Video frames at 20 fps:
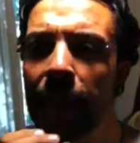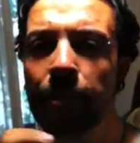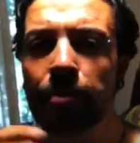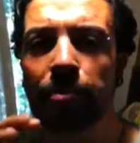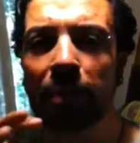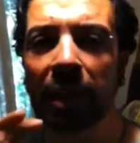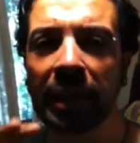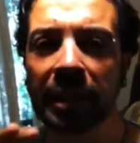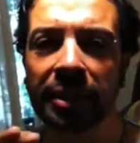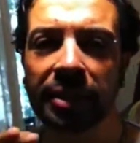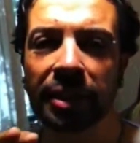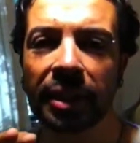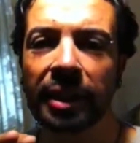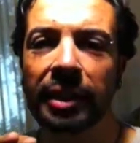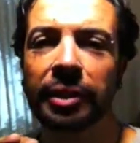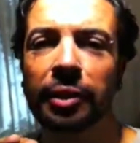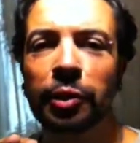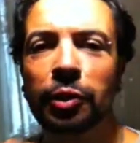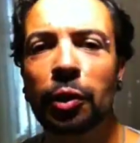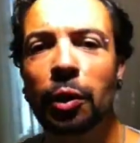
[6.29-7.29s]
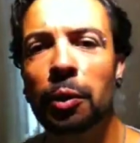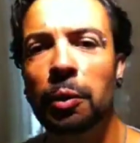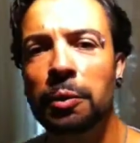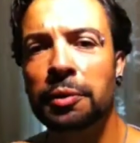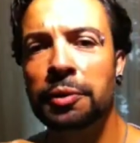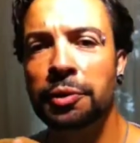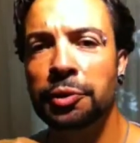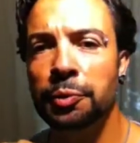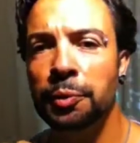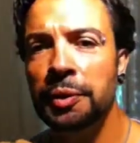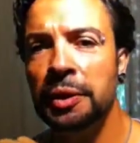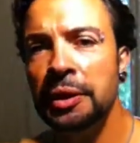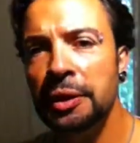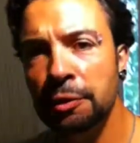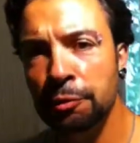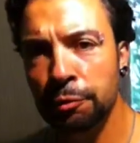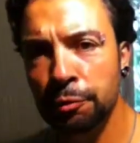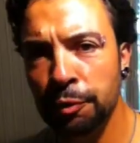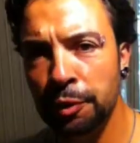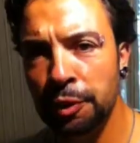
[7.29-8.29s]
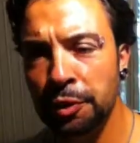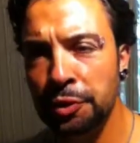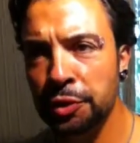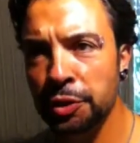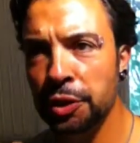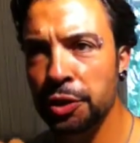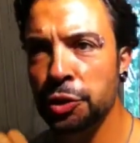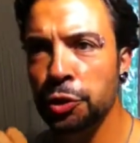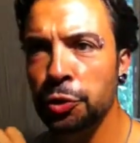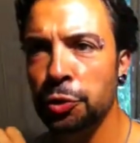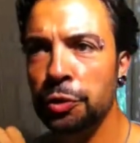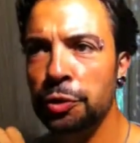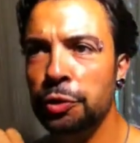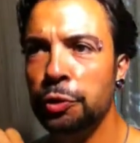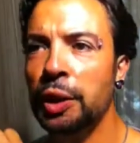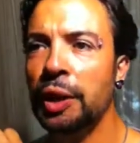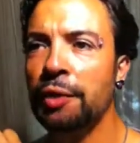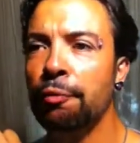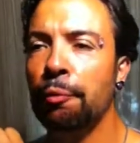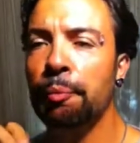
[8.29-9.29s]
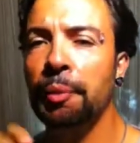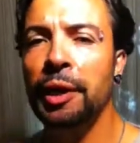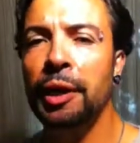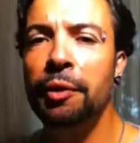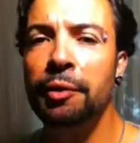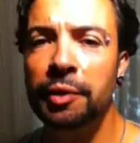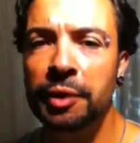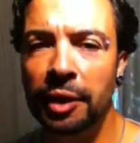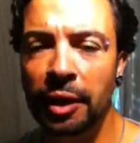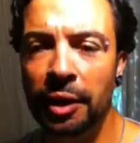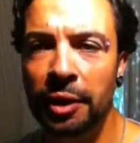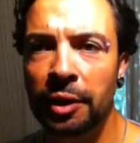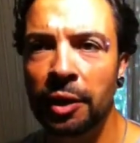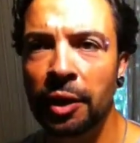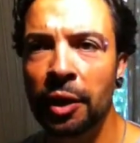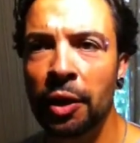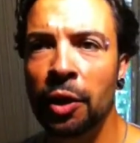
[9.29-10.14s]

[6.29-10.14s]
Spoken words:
maintain the coldness within the freezer should you have a power cut